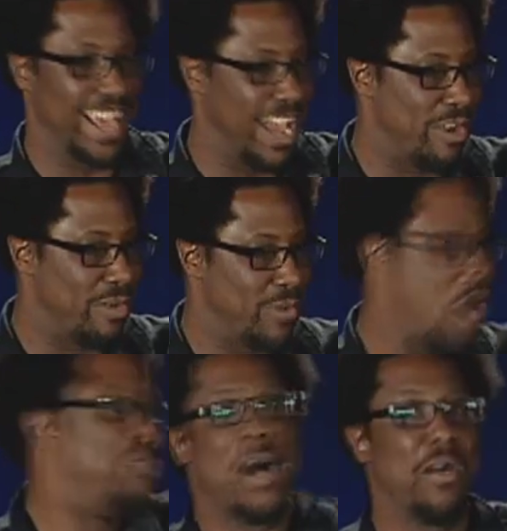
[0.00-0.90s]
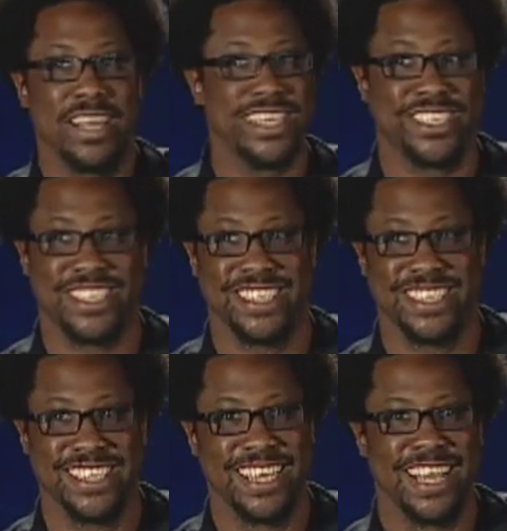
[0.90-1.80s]
Arab or Polish.
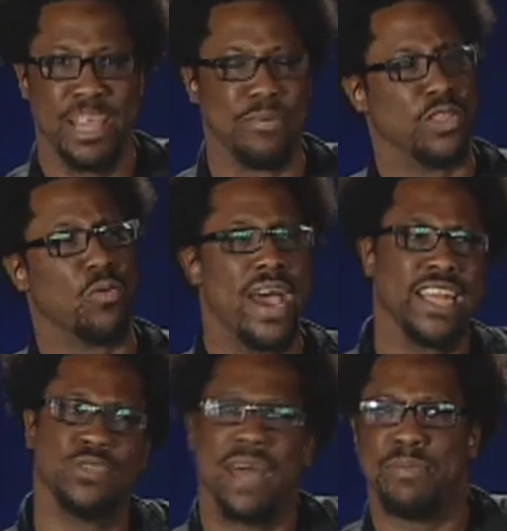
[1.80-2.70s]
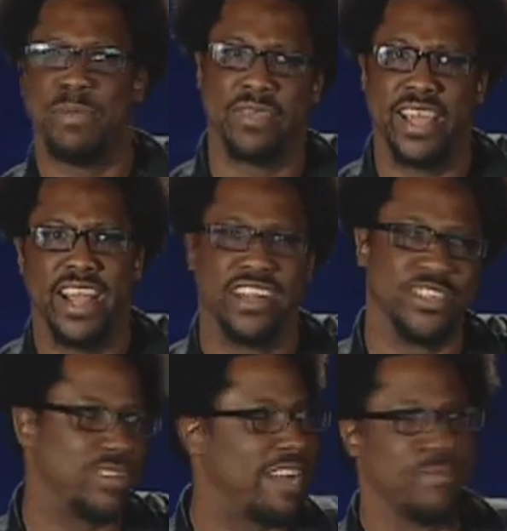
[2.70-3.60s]
They put the whitest white people there to
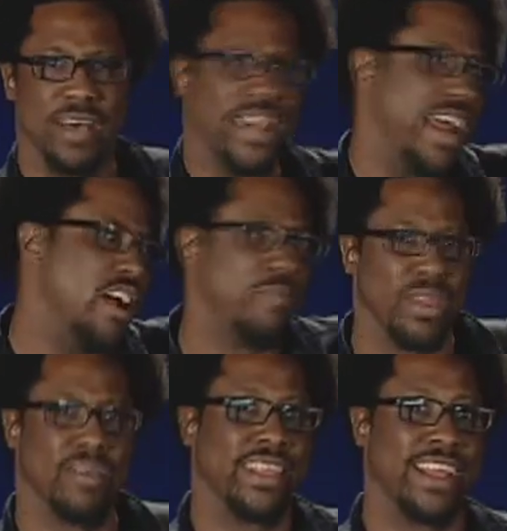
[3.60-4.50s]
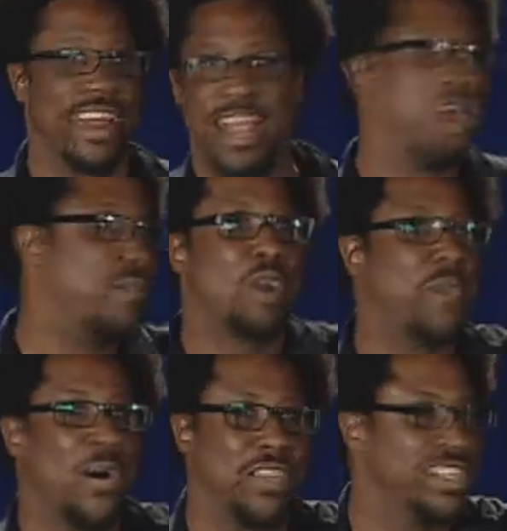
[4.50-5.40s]
distract from all that Arab heat right there. Arab or
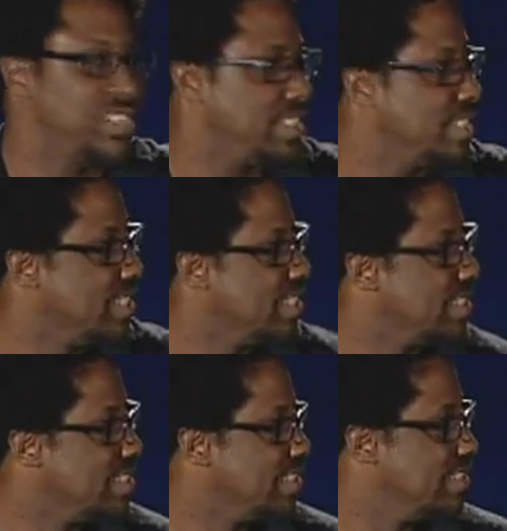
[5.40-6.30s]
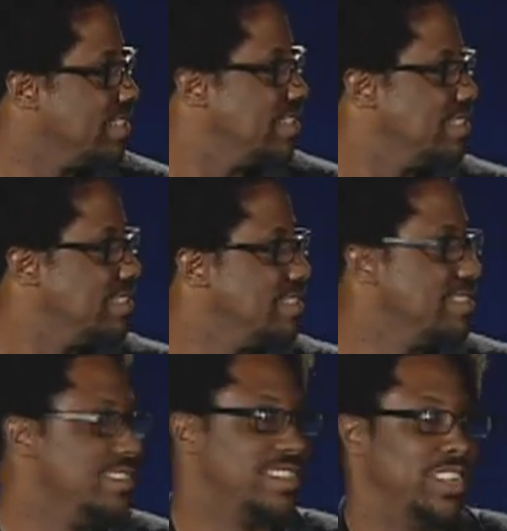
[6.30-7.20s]
Polish.
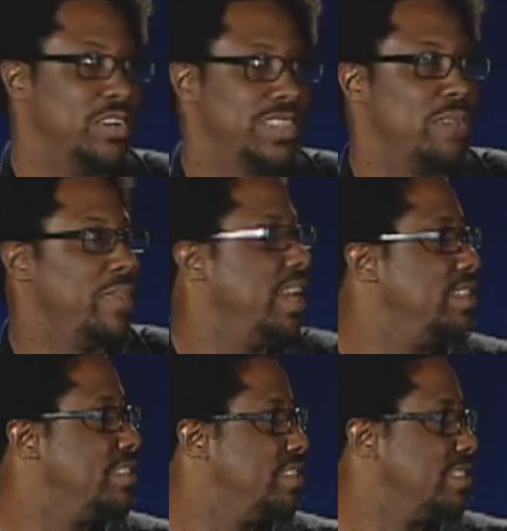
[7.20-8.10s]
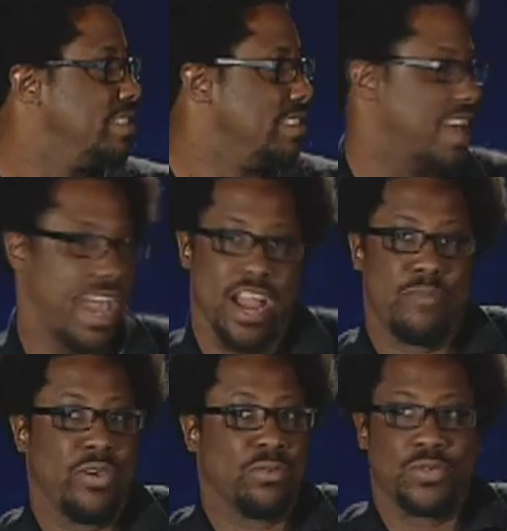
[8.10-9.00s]
So you know what that means?
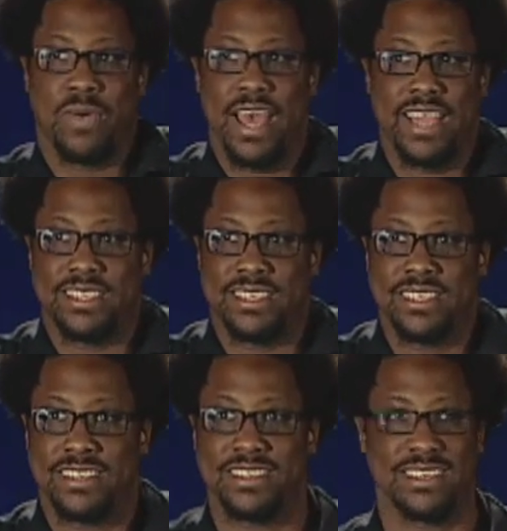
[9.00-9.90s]
Arab equals white.